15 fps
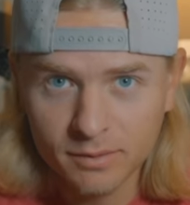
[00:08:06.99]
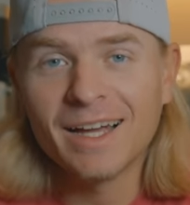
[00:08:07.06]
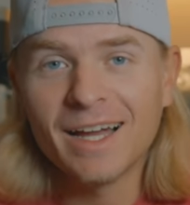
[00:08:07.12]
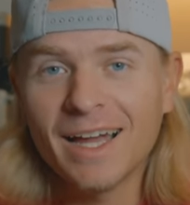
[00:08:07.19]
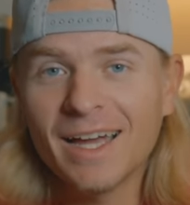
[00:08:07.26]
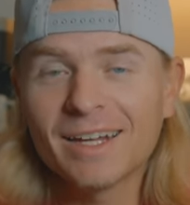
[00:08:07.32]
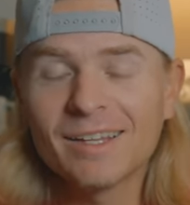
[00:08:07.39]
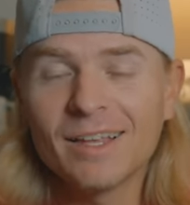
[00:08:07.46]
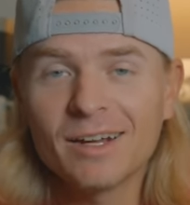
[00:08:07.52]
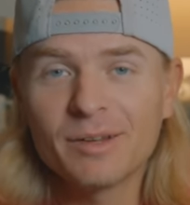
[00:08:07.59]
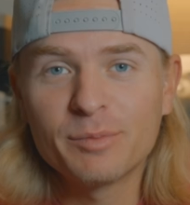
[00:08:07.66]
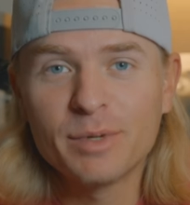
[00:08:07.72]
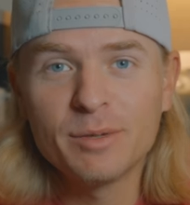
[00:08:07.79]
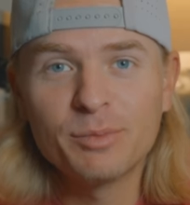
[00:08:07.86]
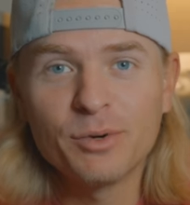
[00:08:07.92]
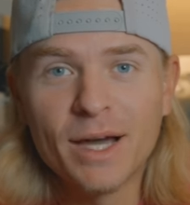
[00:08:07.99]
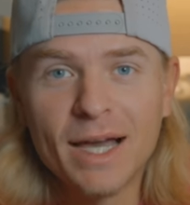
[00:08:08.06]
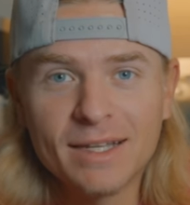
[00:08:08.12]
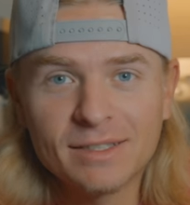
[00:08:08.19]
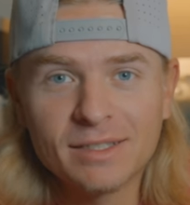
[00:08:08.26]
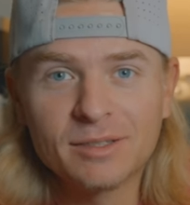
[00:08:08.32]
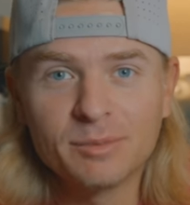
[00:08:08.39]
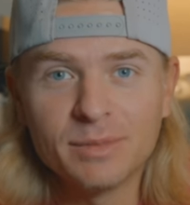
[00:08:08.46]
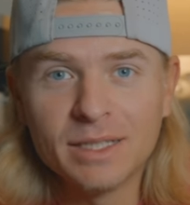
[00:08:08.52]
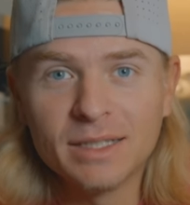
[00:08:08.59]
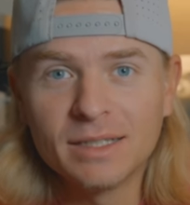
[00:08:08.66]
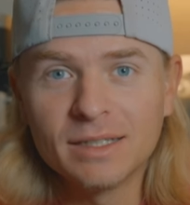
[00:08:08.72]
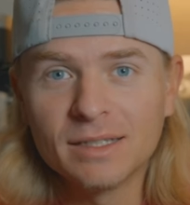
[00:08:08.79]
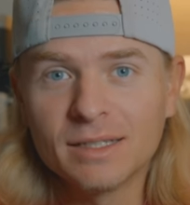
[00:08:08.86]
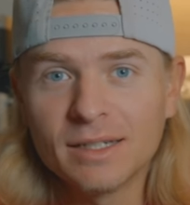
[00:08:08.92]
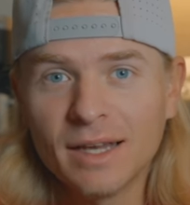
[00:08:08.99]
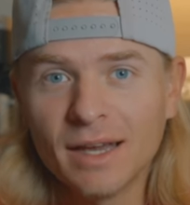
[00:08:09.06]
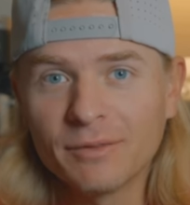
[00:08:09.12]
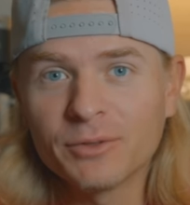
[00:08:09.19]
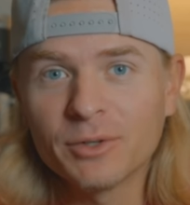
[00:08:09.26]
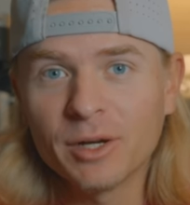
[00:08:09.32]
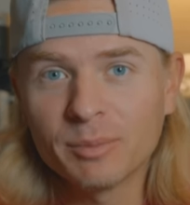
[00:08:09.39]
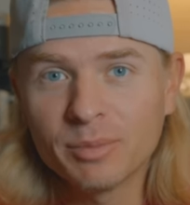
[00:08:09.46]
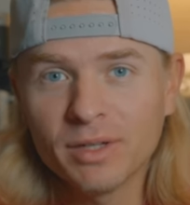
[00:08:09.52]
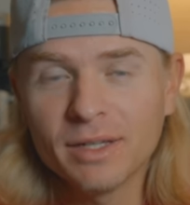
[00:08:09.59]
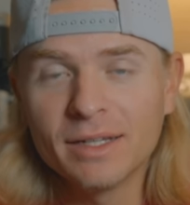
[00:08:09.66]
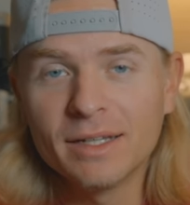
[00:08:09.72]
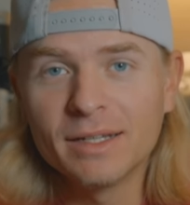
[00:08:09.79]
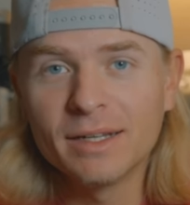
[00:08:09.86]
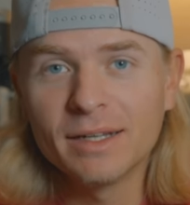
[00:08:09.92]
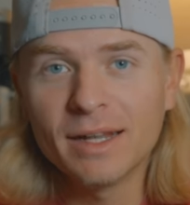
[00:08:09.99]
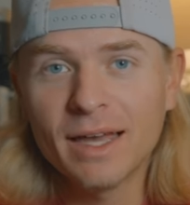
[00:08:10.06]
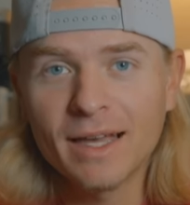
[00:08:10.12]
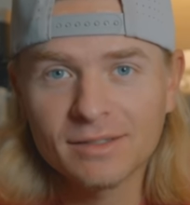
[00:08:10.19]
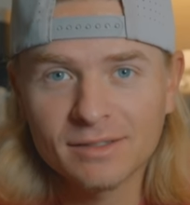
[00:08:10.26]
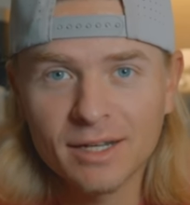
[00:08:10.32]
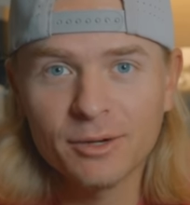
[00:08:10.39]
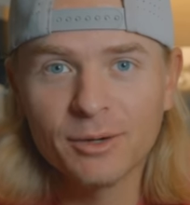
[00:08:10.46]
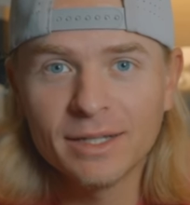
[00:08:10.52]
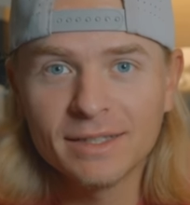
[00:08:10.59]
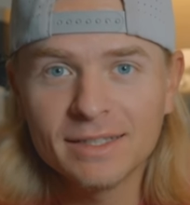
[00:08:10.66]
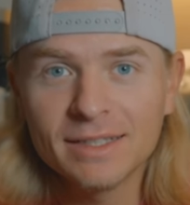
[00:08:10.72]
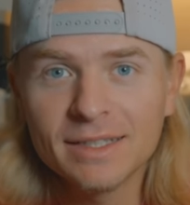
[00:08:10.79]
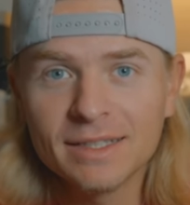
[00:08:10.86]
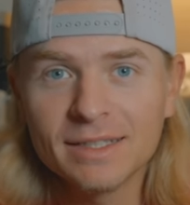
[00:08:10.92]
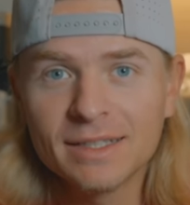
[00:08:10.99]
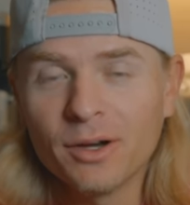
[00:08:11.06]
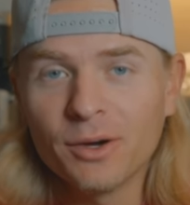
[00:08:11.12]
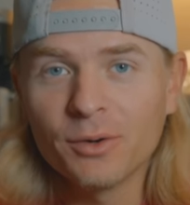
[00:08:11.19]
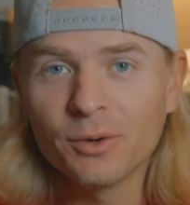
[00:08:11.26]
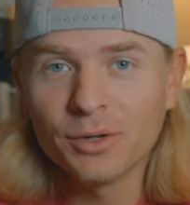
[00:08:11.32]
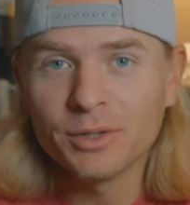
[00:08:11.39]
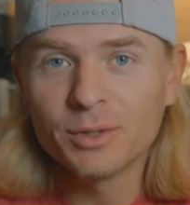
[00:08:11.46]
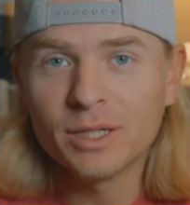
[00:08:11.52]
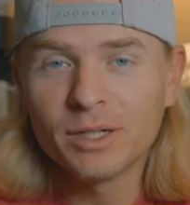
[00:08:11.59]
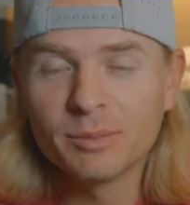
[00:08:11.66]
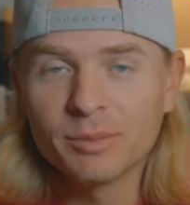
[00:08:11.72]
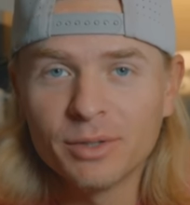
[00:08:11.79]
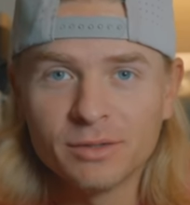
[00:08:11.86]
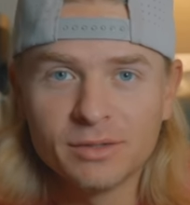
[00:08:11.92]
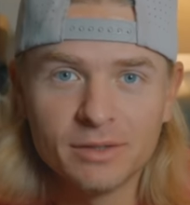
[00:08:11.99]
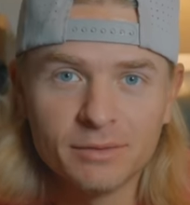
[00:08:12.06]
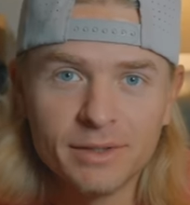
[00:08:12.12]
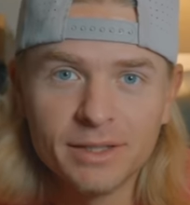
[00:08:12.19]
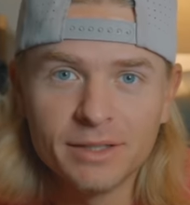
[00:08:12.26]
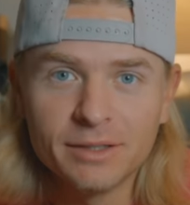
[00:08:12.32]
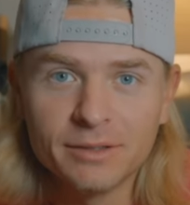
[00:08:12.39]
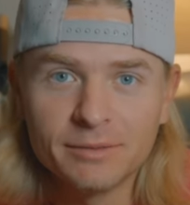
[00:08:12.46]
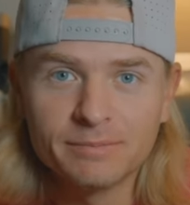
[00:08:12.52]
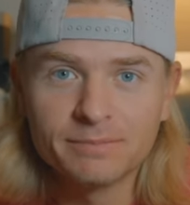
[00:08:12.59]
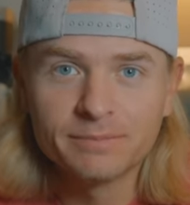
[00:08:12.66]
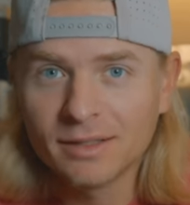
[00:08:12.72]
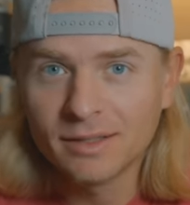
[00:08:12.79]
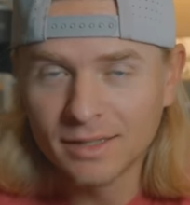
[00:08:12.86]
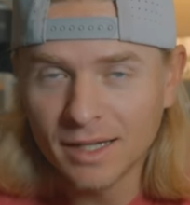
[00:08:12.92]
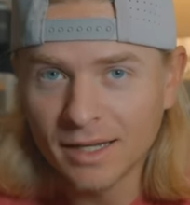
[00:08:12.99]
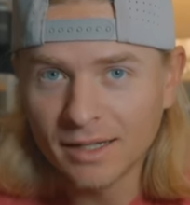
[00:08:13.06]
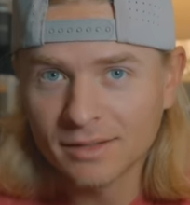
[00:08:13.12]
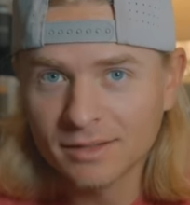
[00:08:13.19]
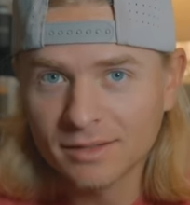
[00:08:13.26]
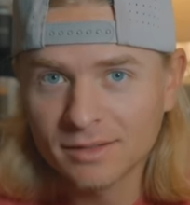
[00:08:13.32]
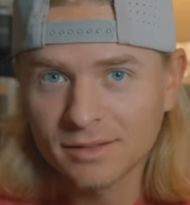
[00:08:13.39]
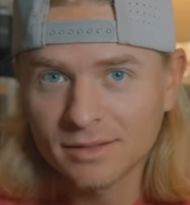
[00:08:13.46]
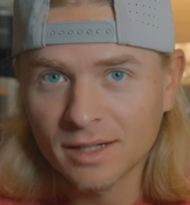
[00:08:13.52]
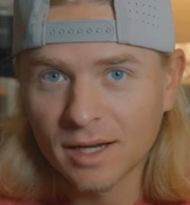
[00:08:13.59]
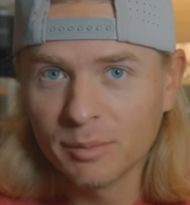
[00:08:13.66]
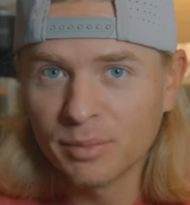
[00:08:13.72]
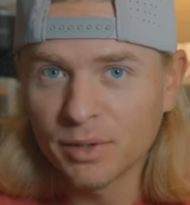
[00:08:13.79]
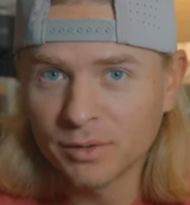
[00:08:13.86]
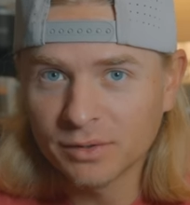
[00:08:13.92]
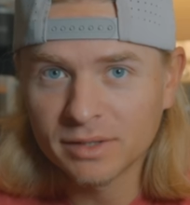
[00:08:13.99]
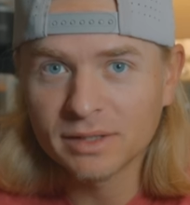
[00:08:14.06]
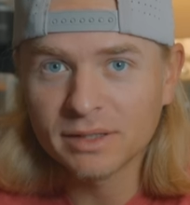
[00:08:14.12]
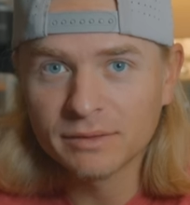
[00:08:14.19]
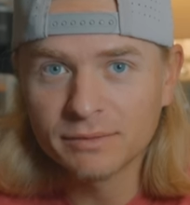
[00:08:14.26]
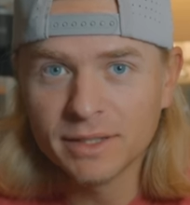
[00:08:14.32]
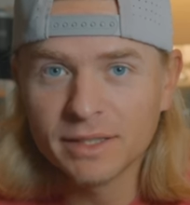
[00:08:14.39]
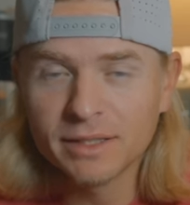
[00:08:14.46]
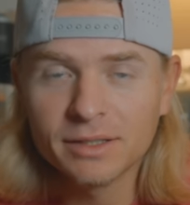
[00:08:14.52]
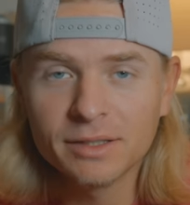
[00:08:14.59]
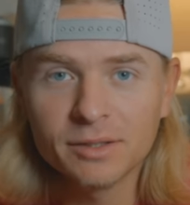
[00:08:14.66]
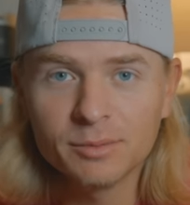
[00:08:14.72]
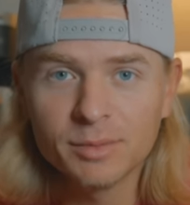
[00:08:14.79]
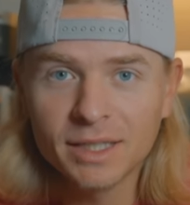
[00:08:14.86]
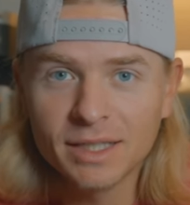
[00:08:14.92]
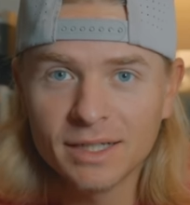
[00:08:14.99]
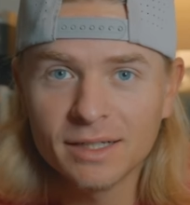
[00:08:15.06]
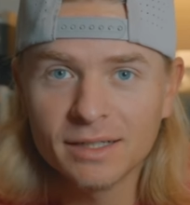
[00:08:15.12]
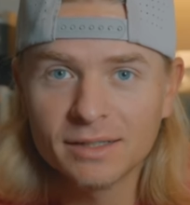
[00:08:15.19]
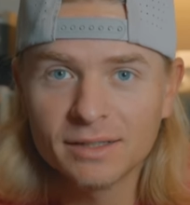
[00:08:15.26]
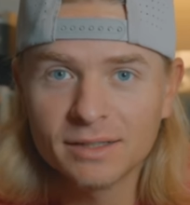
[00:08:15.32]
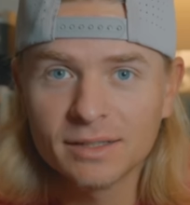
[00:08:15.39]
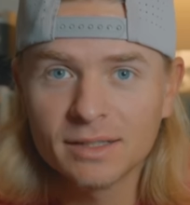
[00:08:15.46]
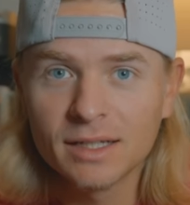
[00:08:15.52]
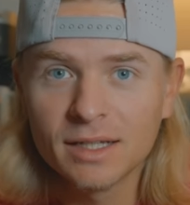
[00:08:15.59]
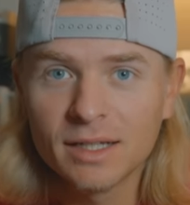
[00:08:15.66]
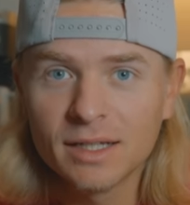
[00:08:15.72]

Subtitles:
I had a lot of people asking me after I played and asked how I did, oh, are you gonna post the video? Yes, I'm posting the video because